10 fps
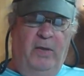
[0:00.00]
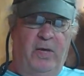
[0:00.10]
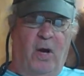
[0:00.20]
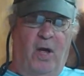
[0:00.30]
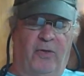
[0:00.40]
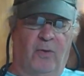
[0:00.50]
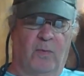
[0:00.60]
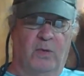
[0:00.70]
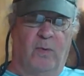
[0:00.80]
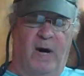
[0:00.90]
The author
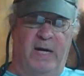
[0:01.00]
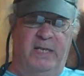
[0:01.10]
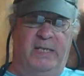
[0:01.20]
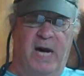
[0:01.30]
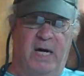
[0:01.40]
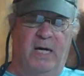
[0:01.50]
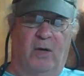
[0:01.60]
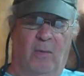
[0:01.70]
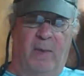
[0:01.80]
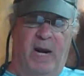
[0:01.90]
was writing
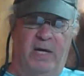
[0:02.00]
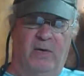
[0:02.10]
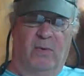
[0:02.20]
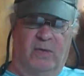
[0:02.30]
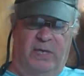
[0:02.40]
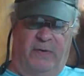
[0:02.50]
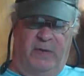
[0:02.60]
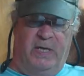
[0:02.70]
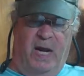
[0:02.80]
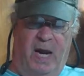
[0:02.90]
technical manuals at
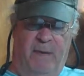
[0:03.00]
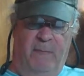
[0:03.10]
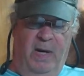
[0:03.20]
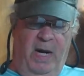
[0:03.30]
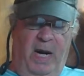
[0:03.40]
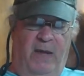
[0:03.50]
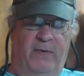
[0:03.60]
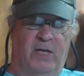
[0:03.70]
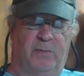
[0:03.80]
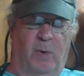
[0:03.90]
the time,
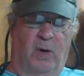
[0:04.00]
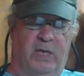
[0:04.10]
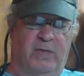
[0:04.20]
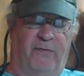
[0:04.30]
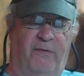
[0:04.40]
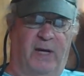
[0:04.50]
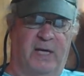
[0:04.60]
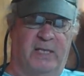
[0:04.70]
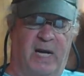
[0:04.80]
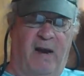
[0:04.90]
and this book is a
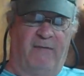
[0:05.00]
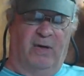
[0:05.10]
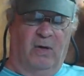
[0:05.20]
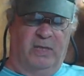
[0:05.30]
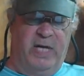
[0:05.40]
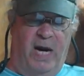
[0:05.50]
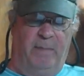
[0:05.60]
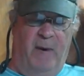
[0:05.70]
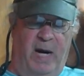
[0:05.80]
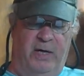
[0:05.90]
philosophical
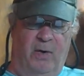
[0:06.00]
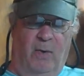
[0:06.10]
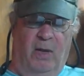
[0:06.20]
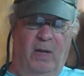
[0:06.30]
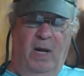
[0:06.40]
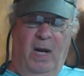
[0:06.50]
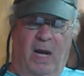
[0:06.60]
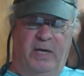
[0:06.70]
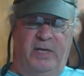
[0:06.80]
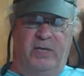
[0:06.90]
tech manual,
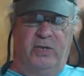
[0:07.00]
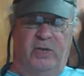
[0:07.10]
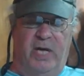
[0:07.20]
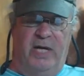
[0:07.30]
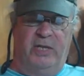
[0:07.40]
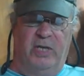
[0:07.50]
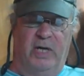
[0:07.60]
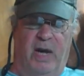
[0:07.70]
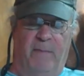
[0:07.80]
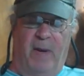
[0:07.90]
a
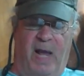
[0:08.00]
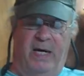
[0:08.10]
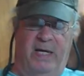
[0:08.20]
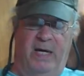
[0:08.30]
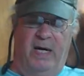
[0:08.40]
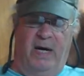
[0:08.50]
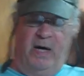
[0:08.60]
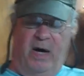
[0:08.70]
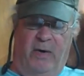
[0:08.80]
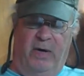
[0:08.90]
dissertation embodied in a
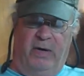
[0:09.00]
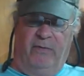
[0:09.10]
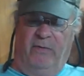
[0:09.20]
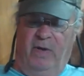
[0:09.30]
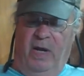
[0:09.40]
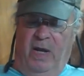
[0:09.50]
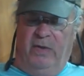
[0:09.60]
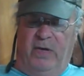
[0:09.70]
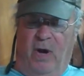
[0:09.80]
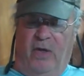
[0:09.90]
narrative,
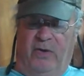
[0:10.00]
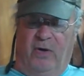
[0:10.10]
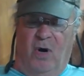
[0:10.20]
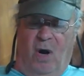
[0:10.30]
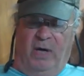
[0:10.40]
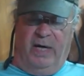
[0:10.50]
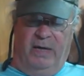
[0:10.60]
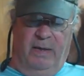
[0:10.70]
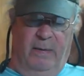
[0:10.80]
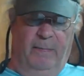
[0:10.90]
the author called it.